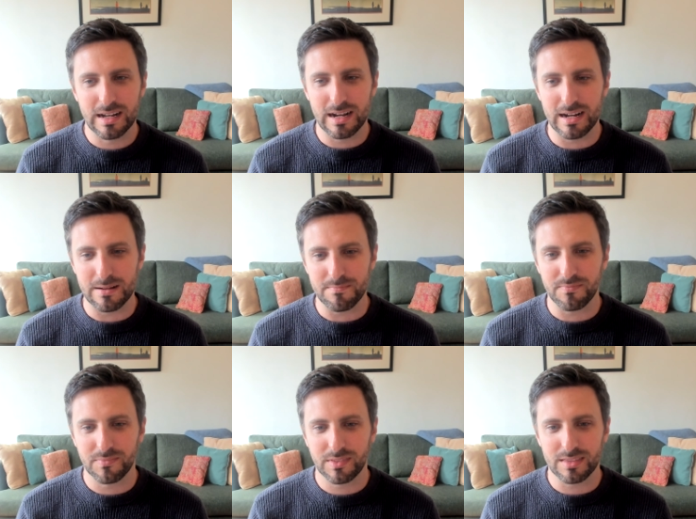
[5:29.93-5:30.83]

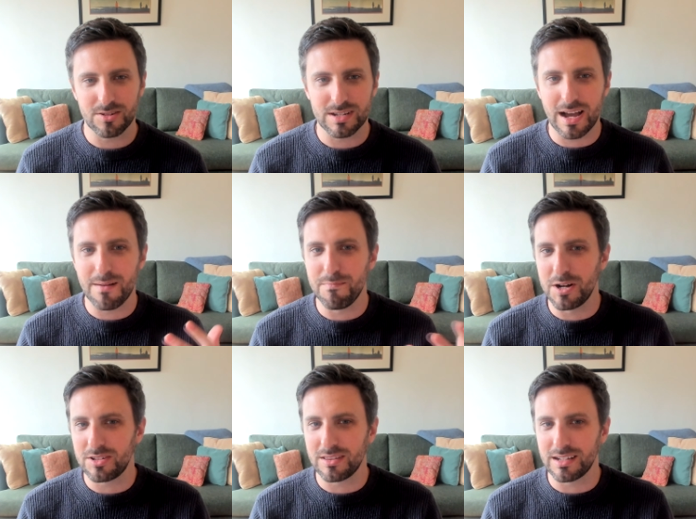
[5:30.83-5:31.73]
There's not
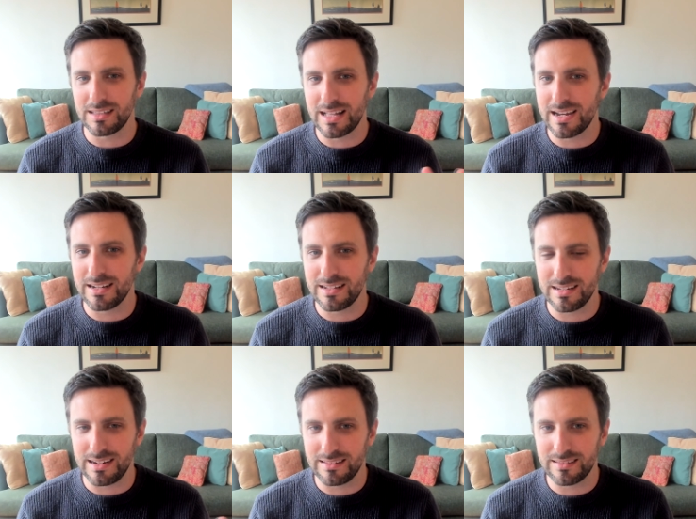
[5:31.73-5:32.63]
much that the client
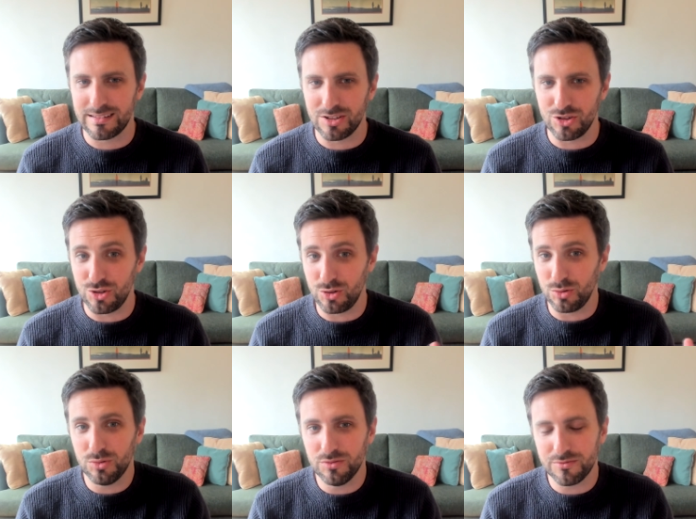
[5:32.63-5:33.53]
needs to
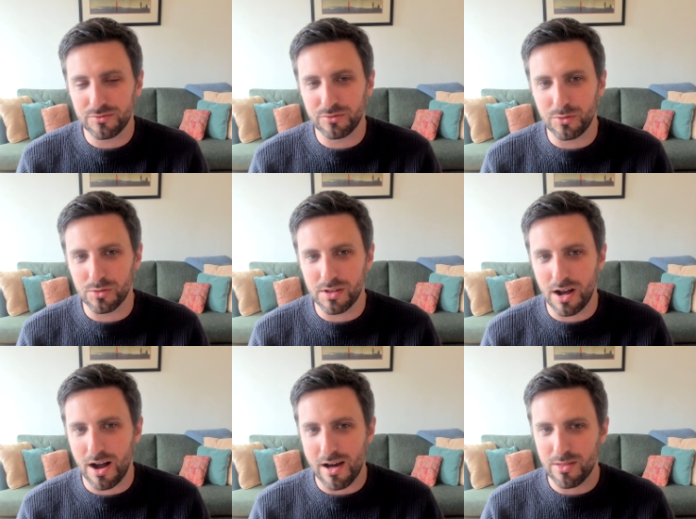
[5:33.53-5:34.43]
do for the
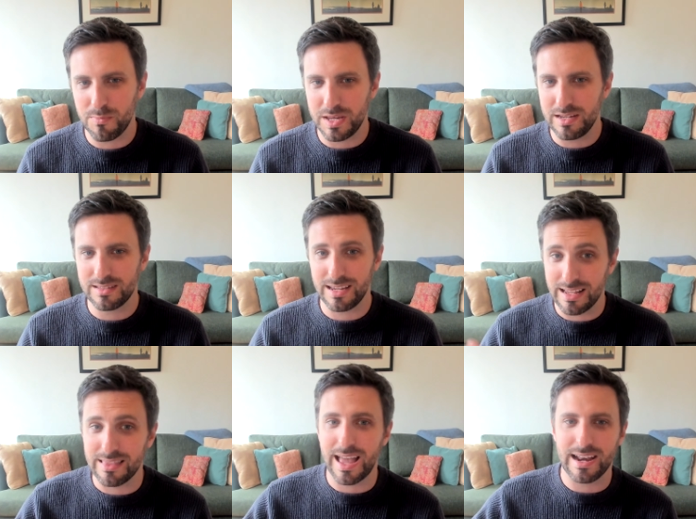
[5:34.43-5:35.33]
auth piece
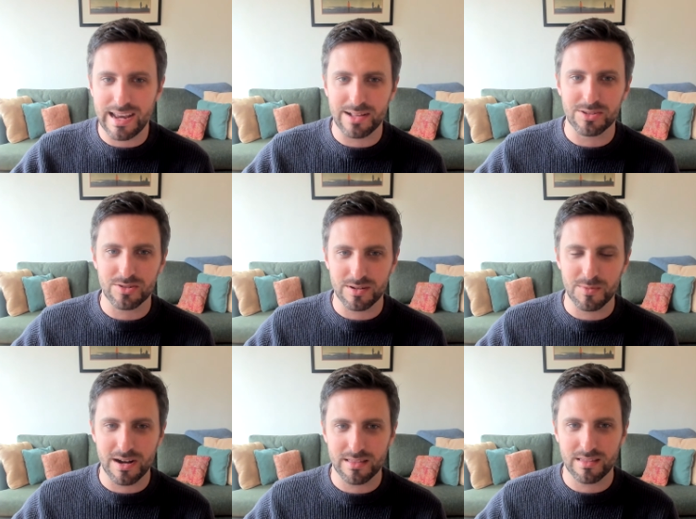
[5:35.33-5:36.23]
in that downstream
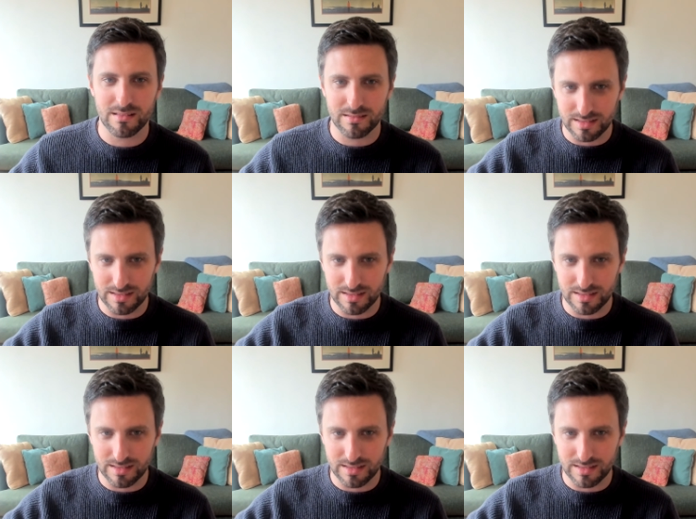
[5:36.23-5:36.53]
auth,